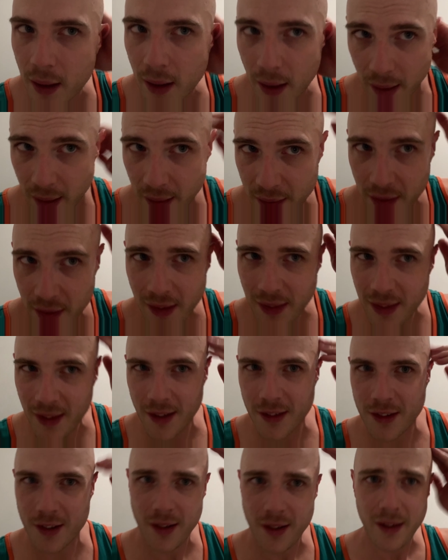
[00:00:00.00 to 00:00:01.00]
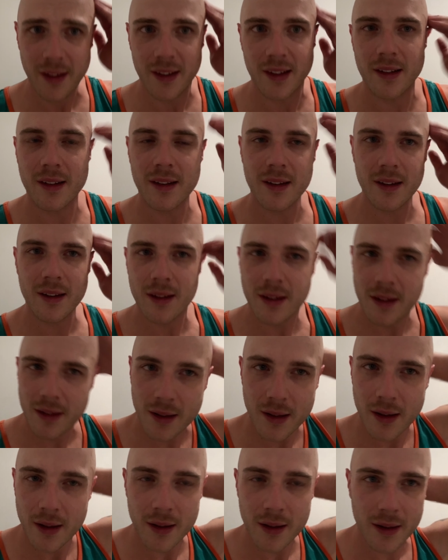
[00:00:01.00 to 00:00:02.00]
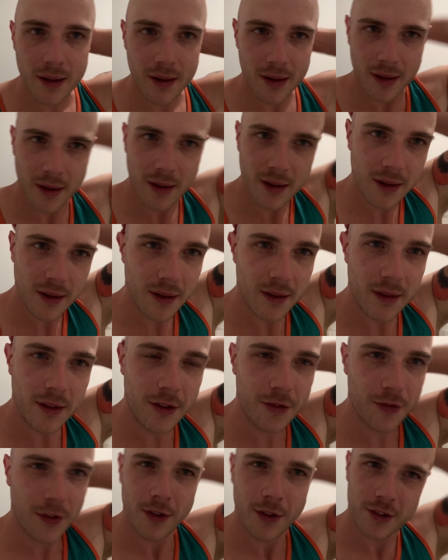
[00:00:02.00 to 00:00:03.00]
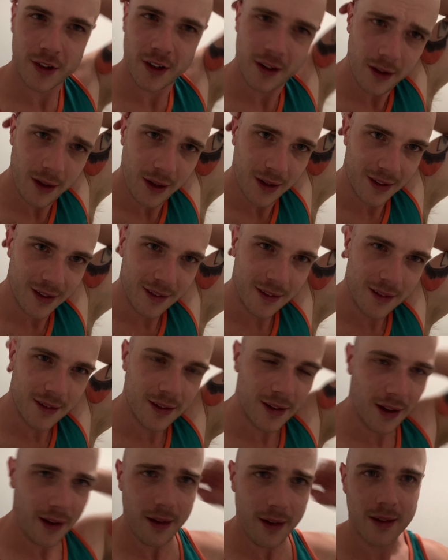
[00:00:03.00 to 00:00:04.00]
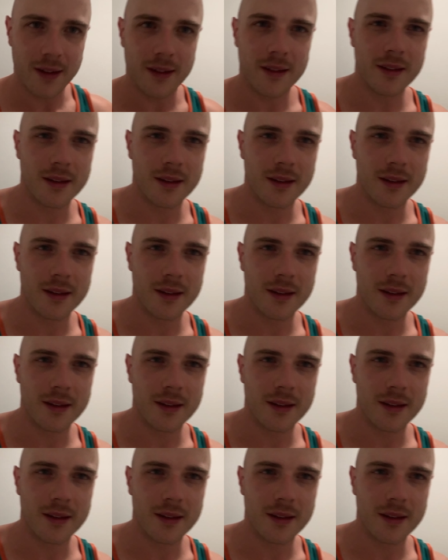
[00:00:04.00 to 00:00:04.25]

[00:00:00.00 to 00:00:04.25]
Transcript: I think that's it. This feels good. Yeah.